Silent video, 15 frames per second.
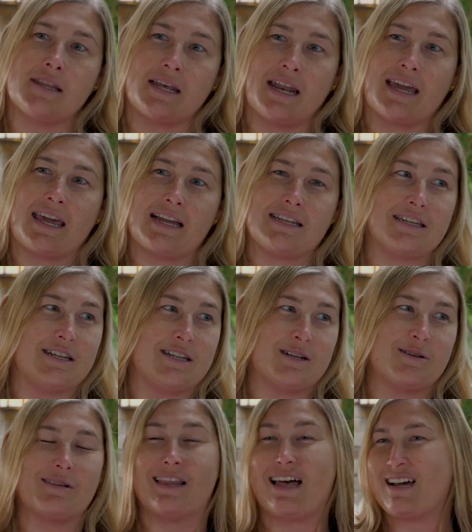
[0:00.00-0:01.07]
then I get to
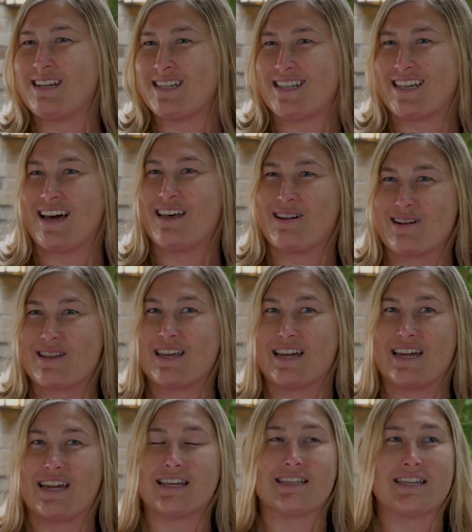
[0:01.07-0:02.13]
do less other
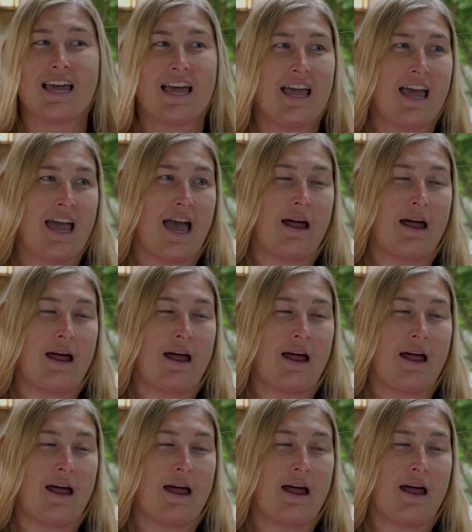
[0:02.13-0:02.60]
things.